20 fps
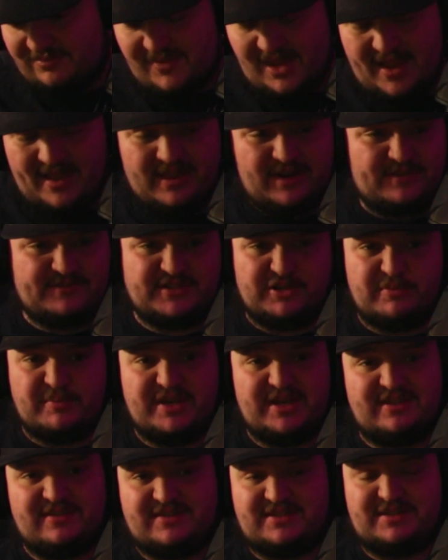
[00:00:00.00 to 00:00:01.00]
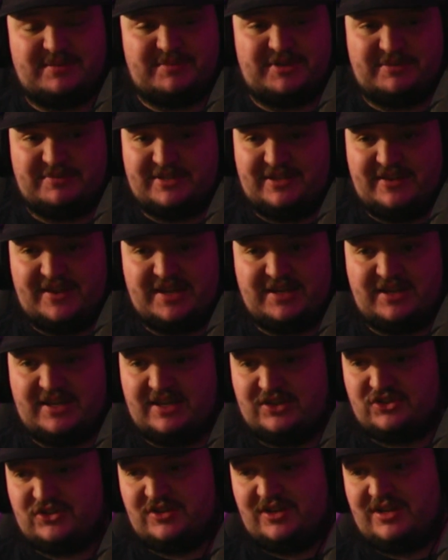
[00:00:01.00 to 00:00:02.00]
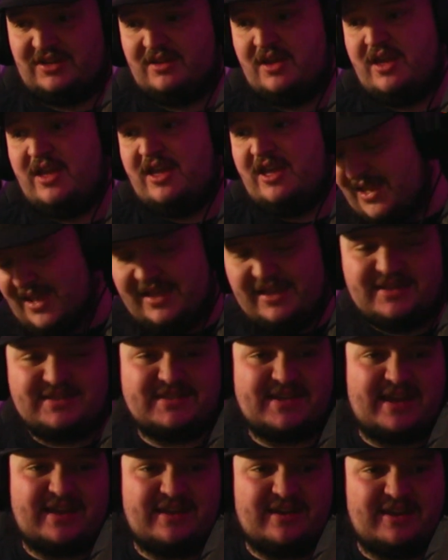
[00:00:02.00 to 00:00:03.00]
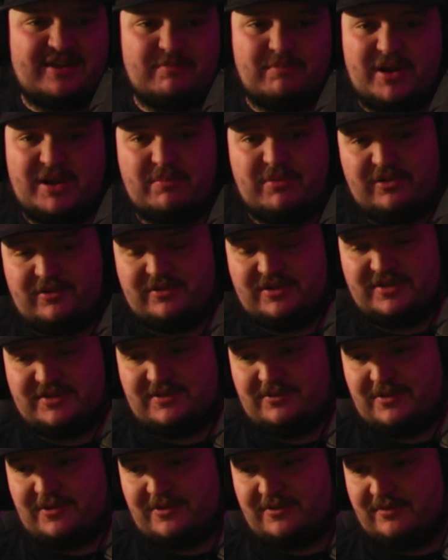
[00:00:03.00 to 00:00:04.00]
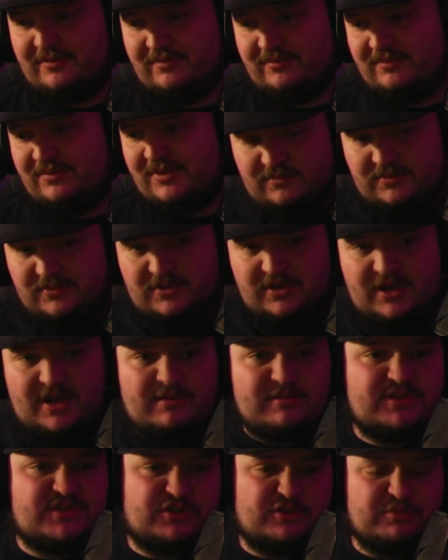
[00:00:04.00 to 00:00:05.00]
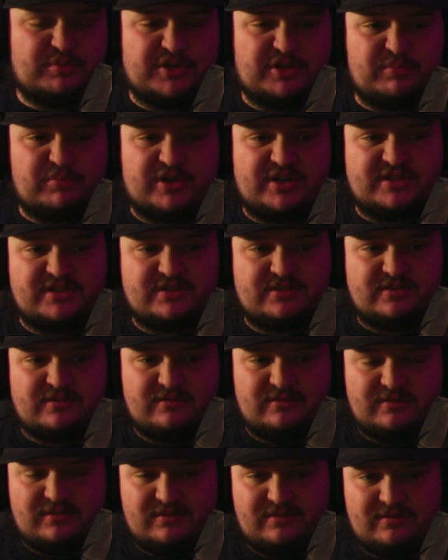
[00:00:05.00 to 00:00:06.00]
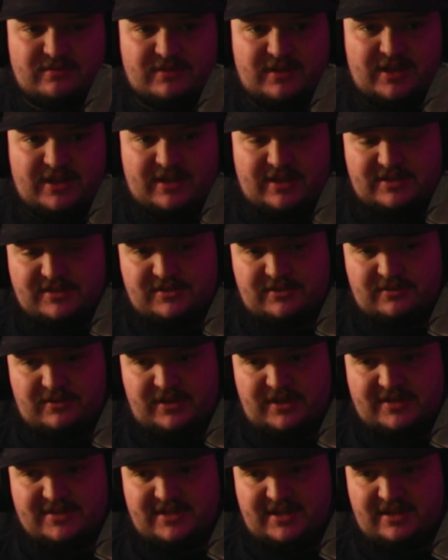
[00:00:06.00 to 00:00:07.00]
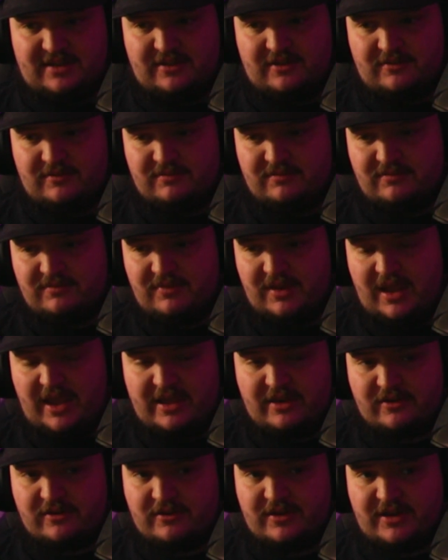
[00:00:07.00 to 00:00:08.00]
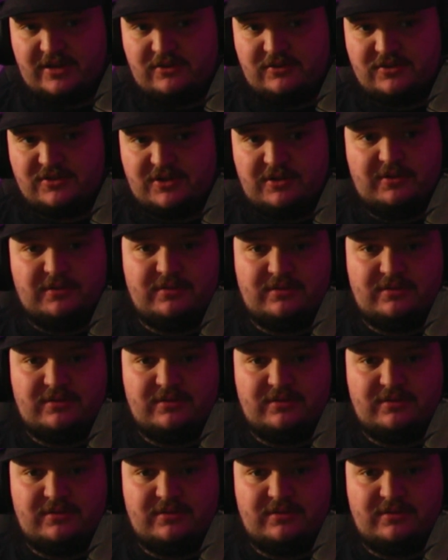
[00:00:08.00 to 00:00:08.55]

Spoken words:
I have so many of the symptoms of ADHD, anxiety, bipolar disorder. I was super depressed, as early as, 8 or 9 years old.